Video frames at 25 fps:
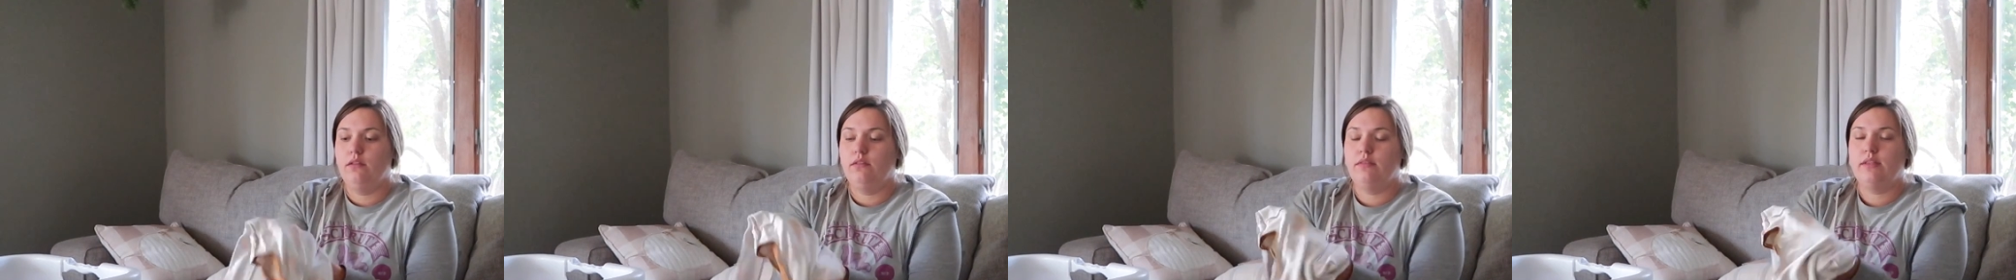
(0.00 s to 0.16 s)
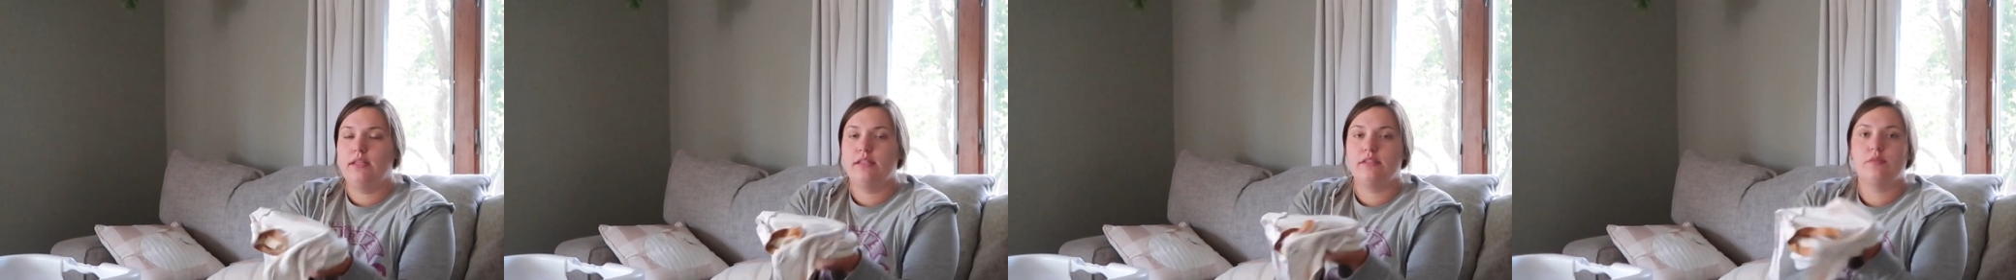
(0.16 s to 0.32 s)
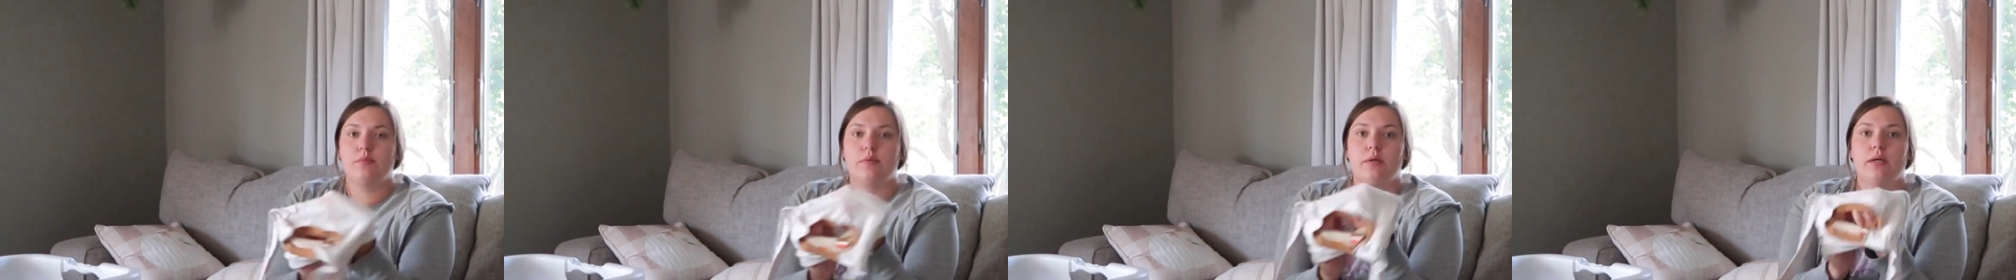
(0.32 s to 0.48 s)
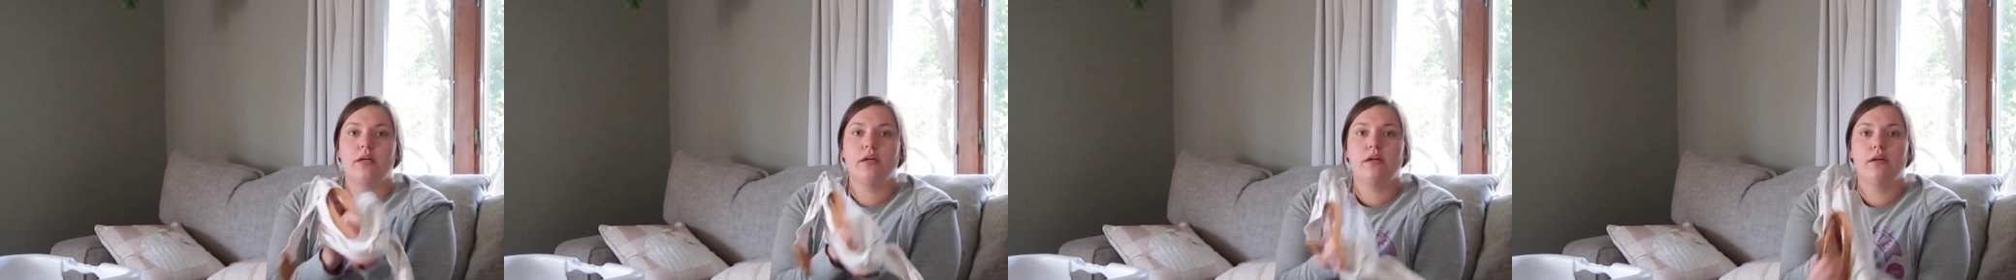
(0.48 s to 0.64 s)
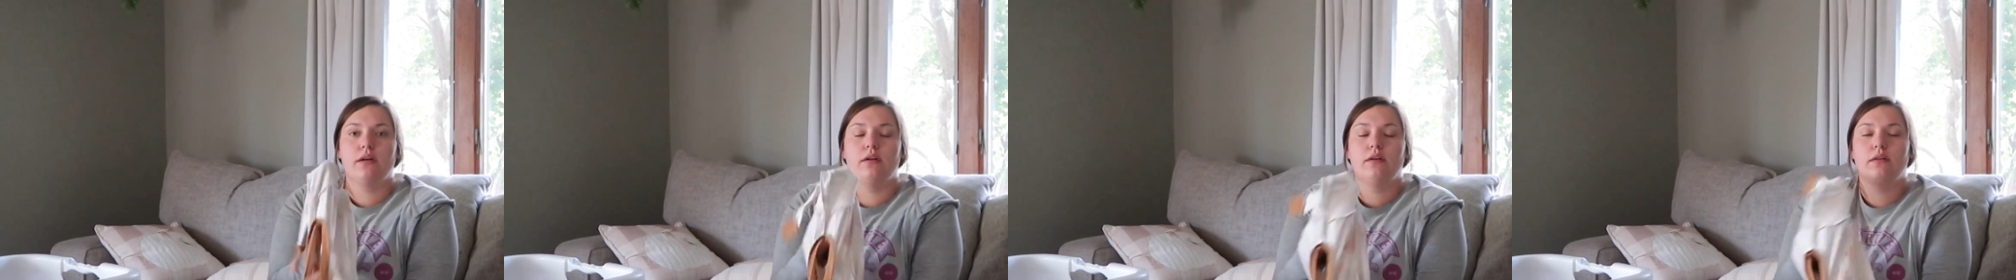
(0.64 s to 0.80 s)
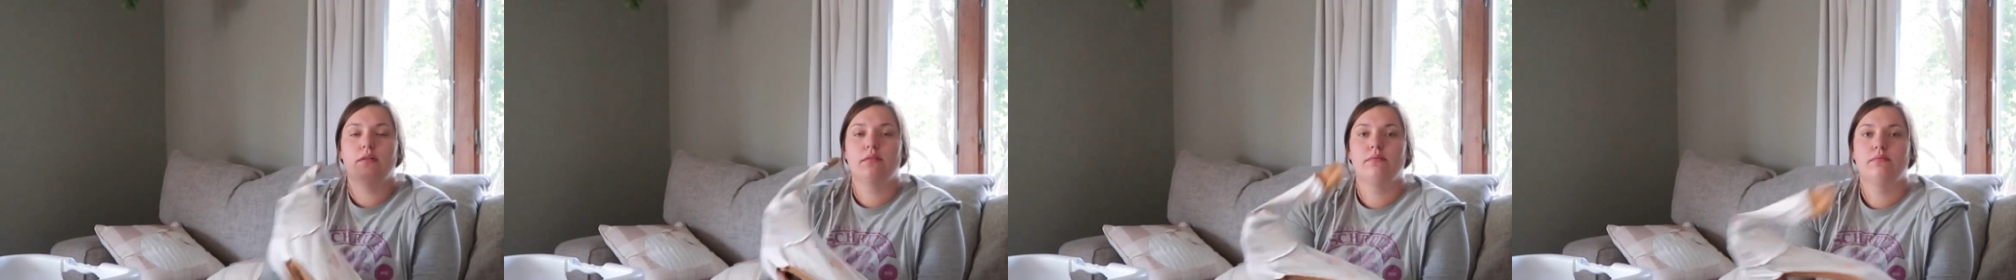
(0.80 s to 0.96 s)
that's
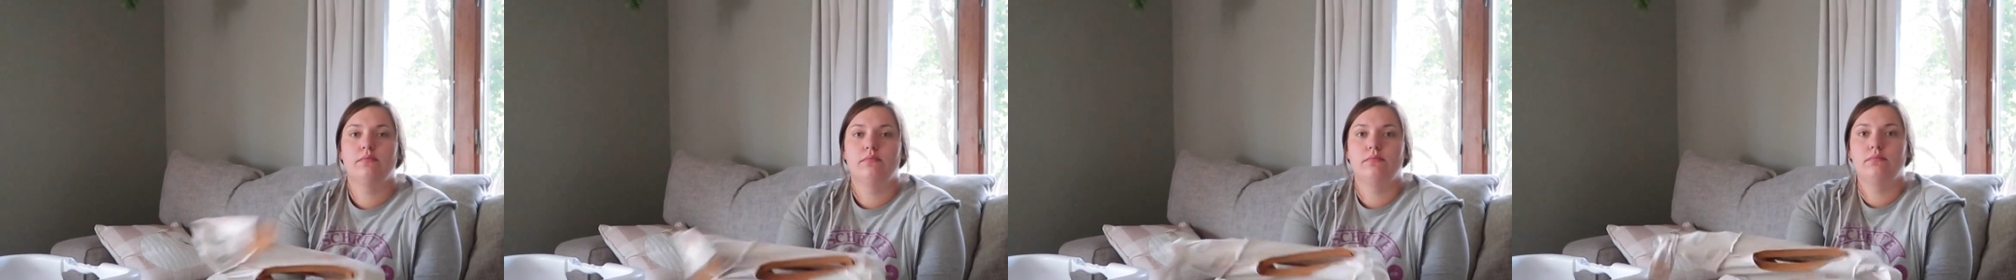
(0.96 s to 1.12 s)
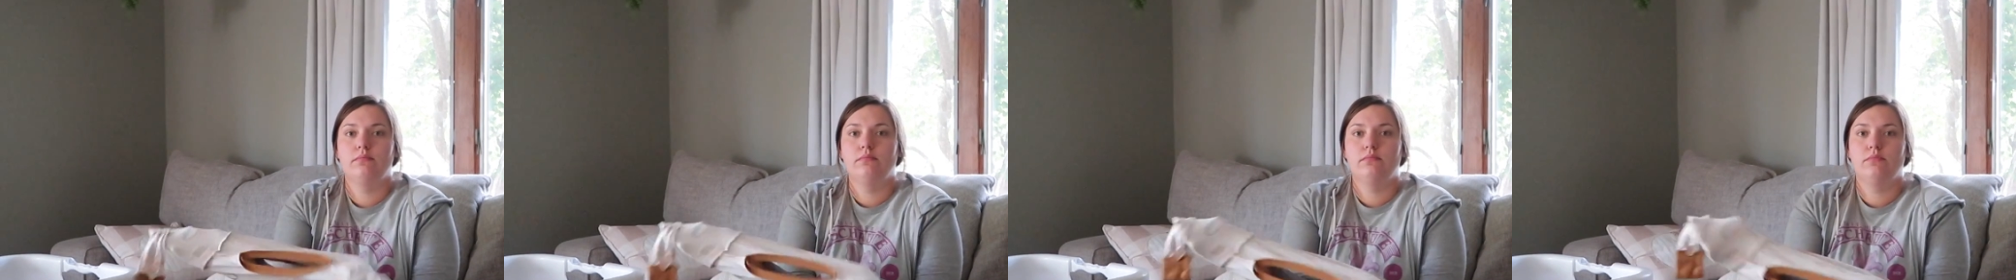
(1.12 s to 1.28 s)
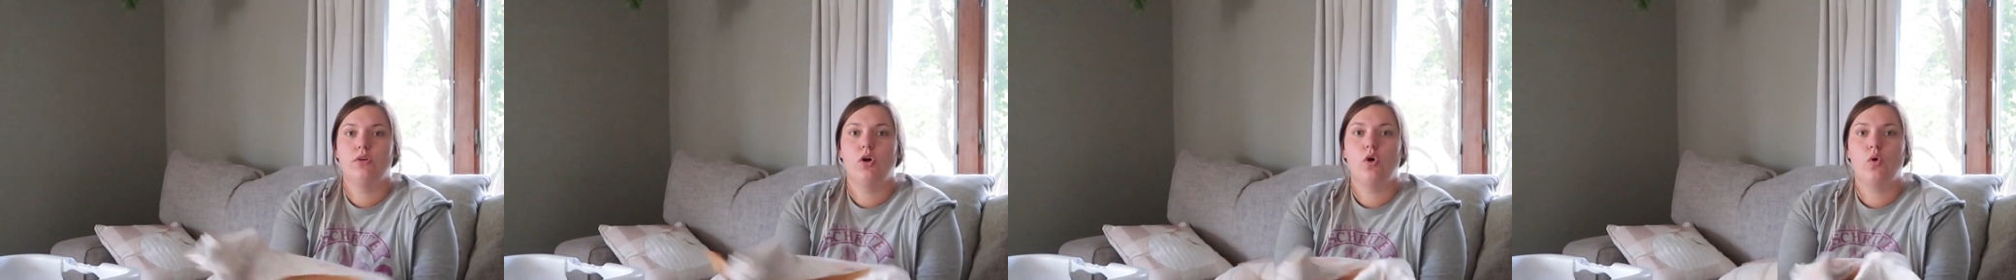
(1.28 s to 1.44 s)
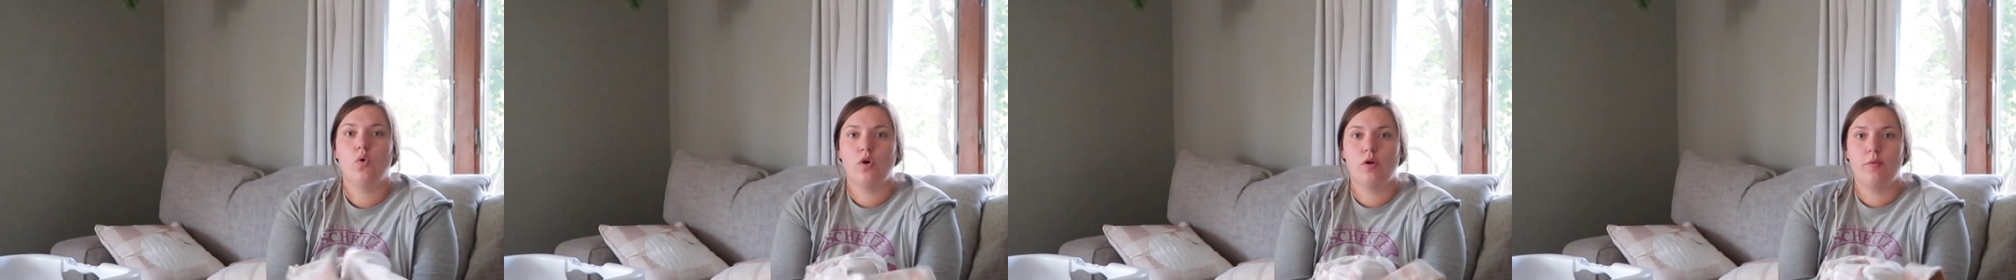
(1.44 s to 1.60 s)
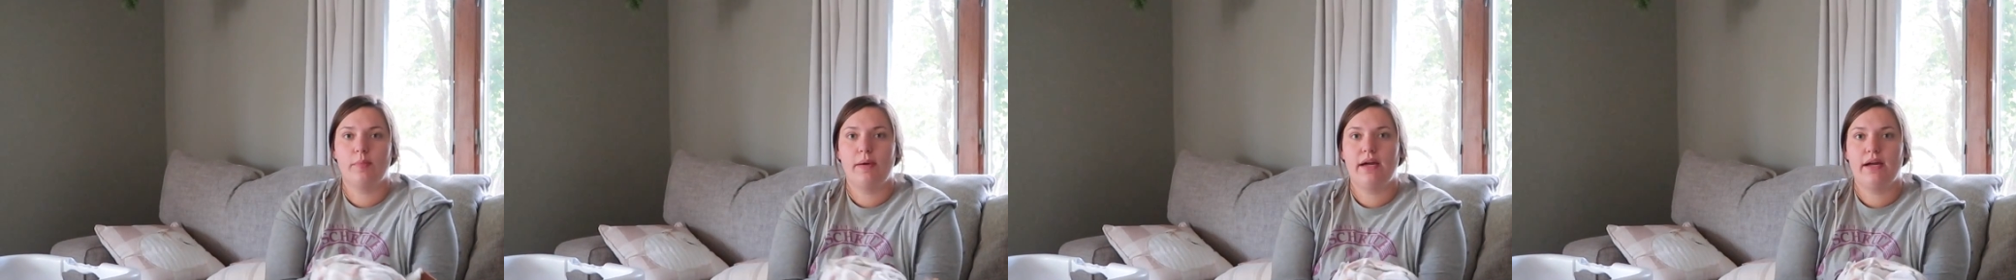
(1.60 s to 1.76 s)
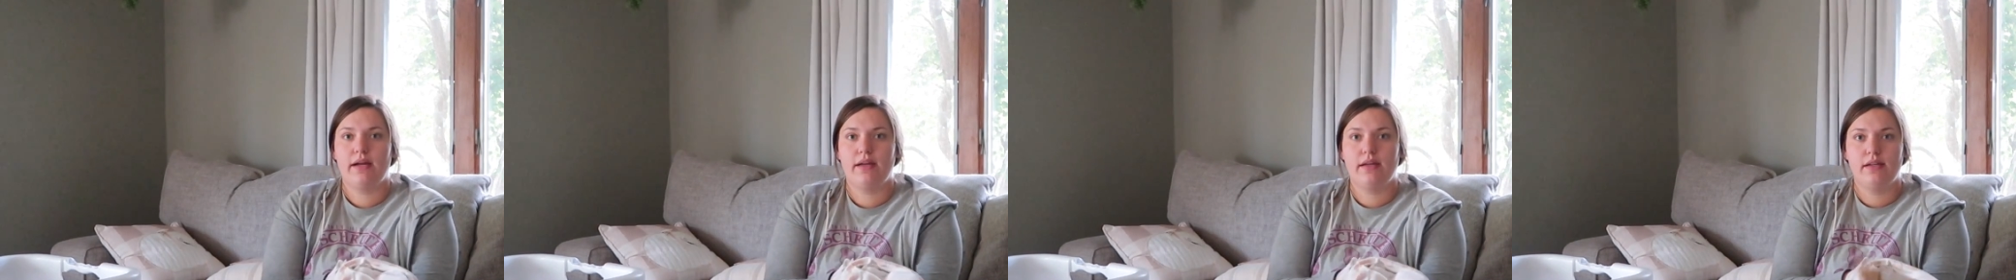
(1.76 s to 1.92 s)
where the
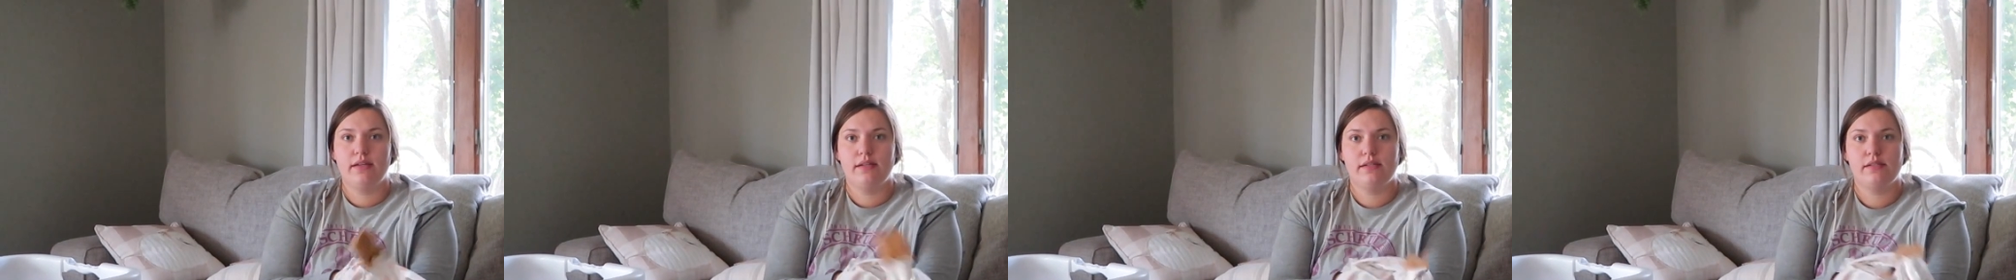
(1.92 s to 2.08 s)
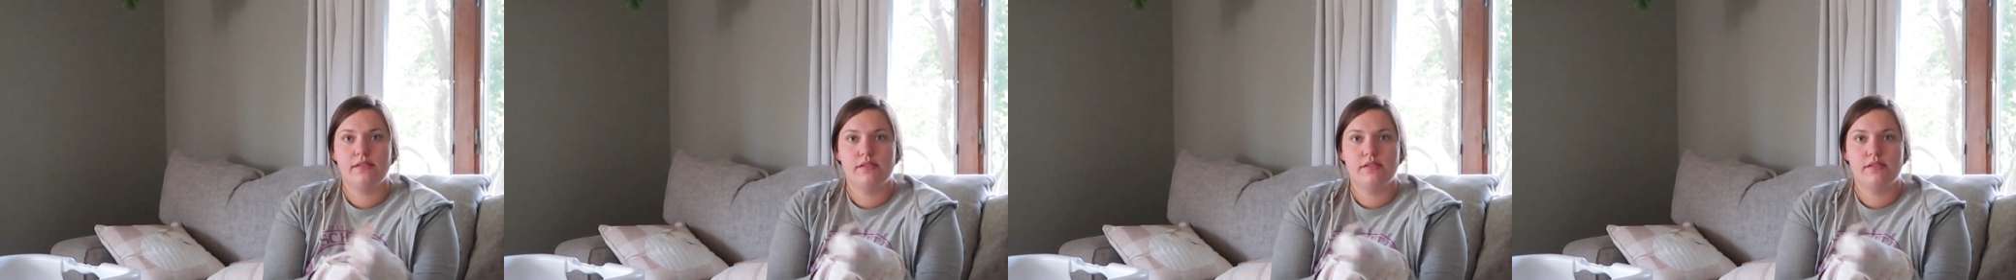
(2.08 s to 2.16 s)
quarterback